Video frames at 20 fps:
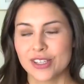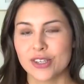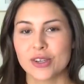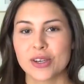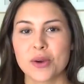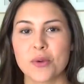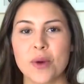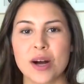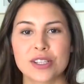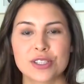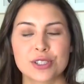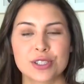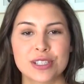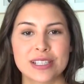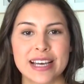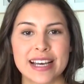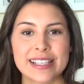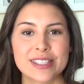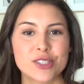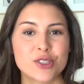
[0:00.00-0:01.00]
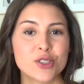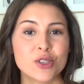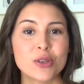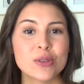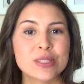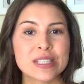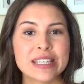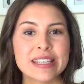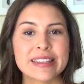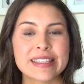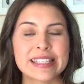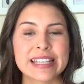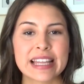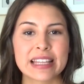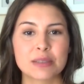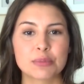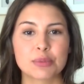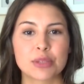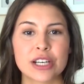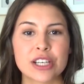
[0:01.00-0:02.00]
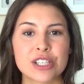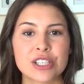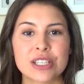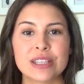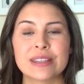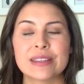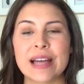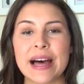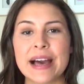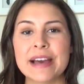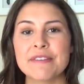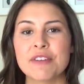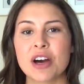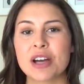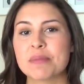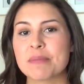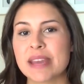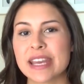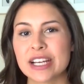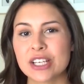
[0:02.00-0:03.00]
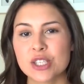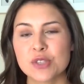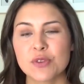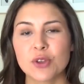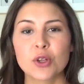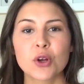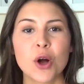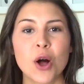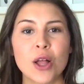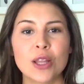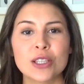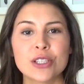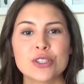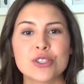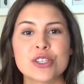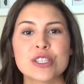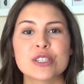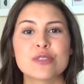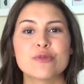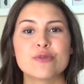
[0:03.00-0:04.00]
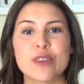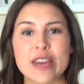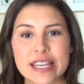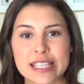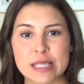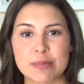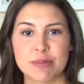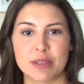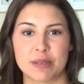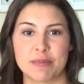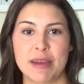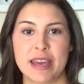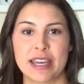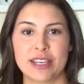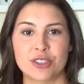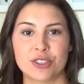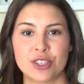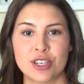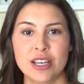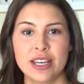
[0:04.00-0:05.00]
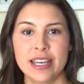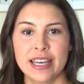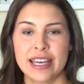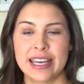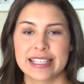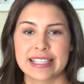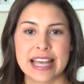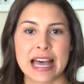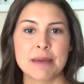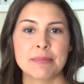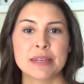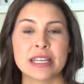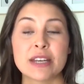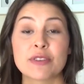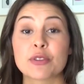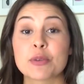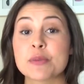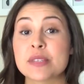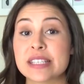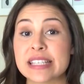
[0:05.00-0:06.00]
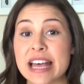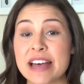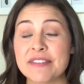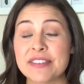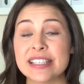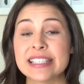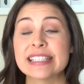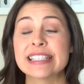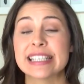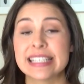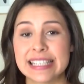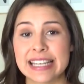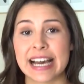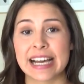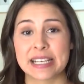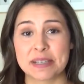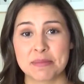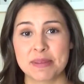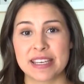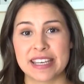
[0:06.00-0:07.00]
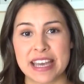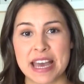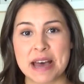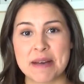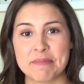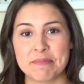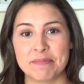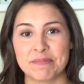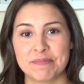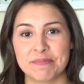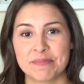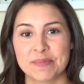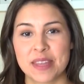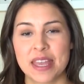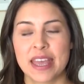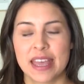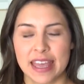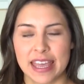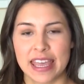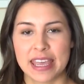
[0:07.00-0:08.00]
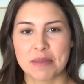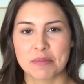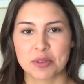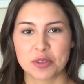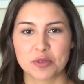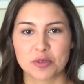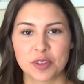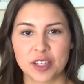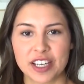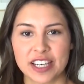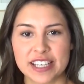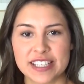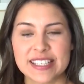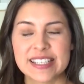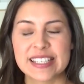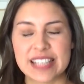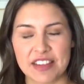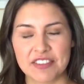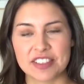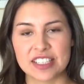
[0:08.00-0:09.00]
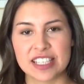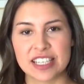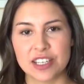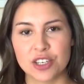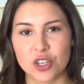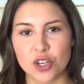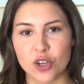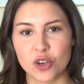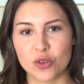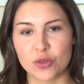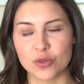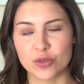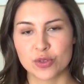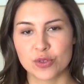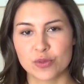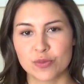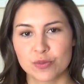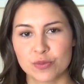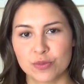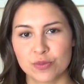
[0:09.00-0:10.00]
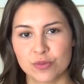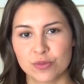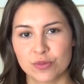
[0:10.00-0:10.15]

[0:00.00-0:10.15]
You can watch tonight's Juneteenth celebration live on Bakersfield College's Facebook page. It's happening from 7 to 9 p.m. Amber Frias, 17 News.